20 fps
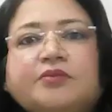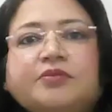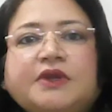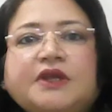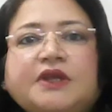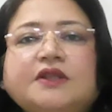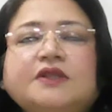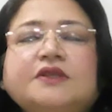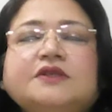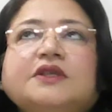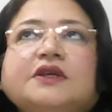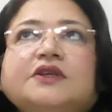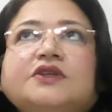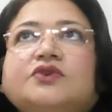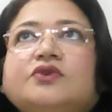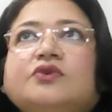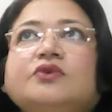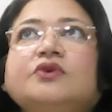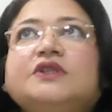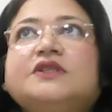means that
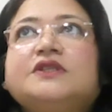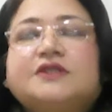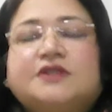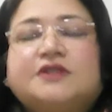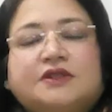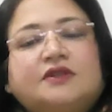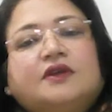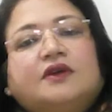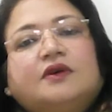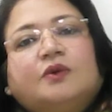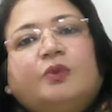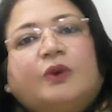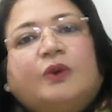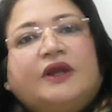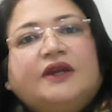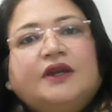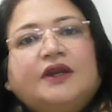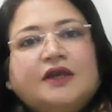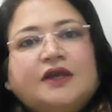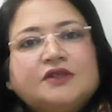it's
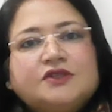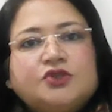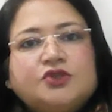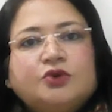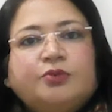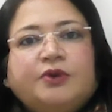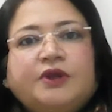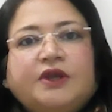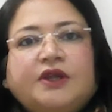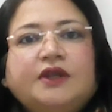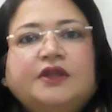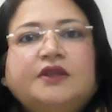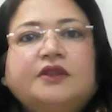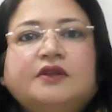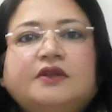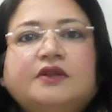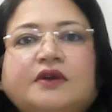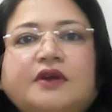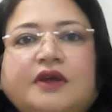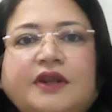one has to be in
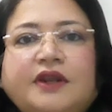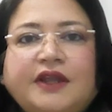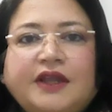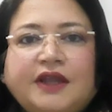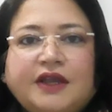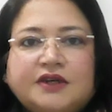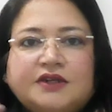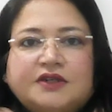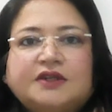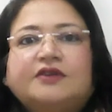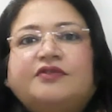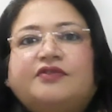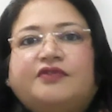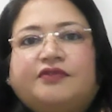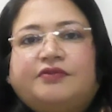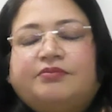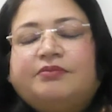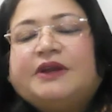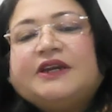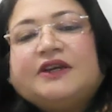the
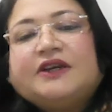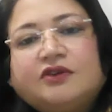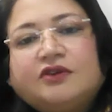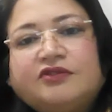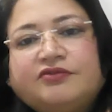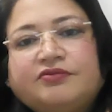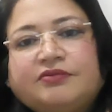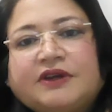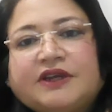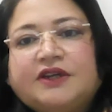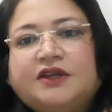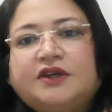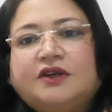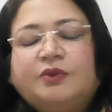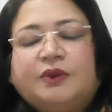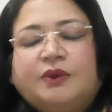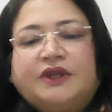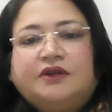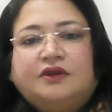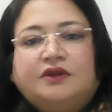creative bent of mind
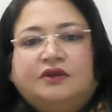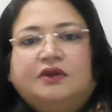when